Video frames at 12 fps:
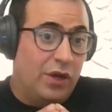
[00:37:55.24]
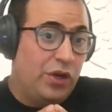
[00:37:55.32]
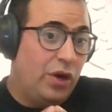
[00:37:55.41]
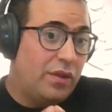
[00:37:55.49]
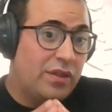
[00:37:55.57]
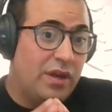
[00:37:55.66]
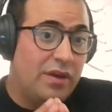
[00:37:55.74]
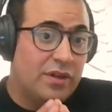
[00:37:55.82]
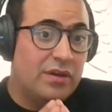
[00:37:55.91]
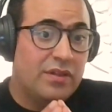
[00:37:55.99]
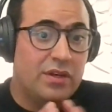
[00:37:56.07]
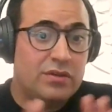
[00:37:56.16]
No,
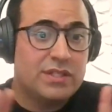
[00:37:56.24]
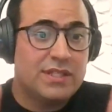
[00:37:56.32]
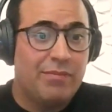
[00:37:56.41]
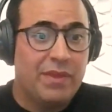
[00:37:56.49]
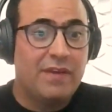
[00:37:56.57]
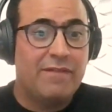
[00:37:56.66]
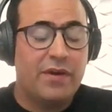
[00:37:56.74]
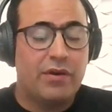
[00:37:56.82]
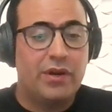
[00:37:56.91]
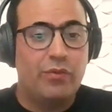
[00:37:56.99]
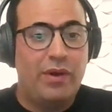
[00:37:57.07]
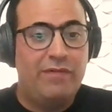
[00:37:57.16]
there's something
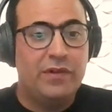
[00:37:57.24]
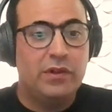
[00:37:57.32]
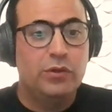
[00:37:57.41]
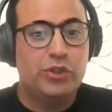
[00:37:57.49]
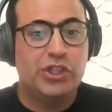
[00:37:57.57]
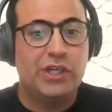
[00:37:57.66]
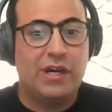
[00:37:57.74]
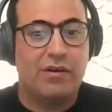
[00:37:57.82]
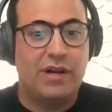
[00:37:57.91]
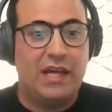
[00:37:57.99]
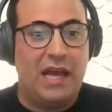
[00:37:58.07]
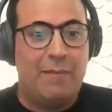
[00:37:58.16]
very
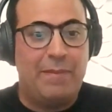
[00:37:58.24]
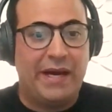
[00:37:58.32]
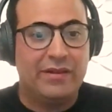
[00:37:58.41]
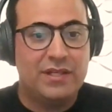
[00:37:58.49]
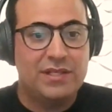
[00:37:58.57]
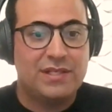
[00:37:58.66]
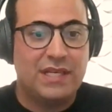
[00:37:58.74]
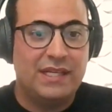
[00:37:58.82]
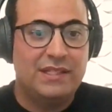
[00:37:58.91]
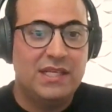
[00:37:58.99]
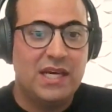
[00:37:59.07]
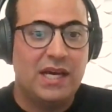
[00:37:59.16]
revolutionary about this
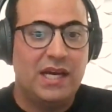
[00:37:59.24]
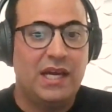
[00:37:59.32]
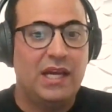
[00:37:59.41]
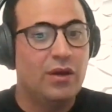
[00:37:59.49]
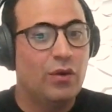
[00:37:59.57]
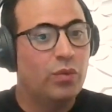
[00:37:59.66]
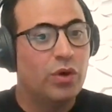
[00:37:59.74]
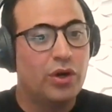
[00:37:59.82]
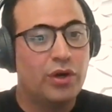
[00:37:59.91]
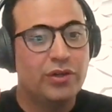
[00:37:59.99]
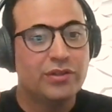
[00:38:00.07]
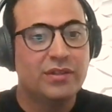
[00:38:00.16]
idea in a
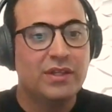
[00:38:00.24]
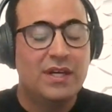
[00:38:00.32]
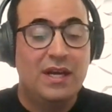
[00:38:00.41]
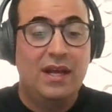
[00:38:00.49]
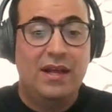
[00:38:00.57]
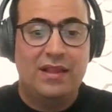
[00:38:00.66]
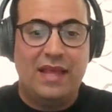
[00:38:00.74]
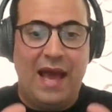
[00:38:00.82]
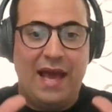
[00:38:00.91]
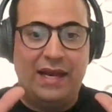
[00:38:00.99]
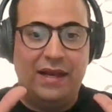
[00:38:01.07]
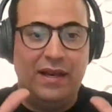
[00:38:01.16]
world
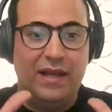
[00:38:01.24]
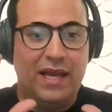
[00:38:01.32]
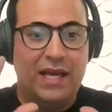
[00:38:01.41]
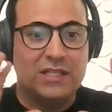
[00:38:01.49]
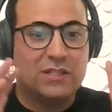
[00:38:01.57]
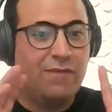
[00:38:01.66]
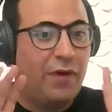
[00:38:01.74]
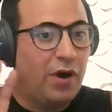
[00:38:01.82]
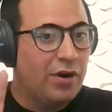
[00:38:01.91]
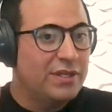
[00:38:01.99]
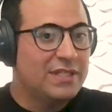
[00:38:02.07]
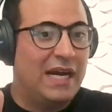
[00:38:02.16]
that, as
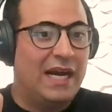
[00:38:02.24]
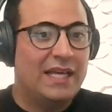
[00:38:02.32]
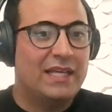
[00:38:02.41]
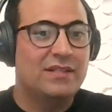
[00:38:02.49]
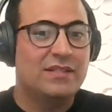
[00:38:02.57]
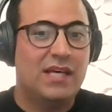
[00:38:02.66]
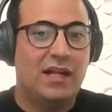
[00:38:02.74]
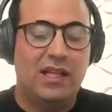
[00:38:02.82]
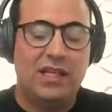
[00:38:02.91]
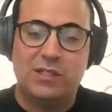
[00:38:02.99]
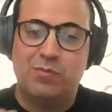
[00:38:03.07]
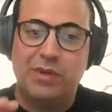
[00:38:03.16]
far as I can tell,
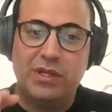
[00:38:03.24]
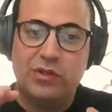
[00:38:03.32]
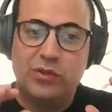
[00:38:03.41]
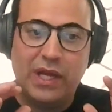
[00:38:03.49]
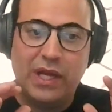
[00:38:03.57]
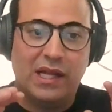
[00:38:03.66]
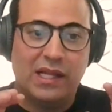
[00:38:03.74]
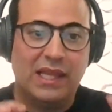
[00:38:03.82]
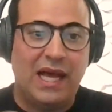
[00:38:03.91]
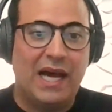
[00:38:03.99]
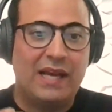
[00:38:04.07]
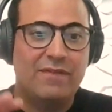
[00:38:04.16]
has been doing a
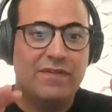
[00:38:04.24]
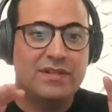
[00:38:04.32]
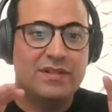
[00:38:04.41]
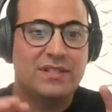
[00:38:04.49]
lot of the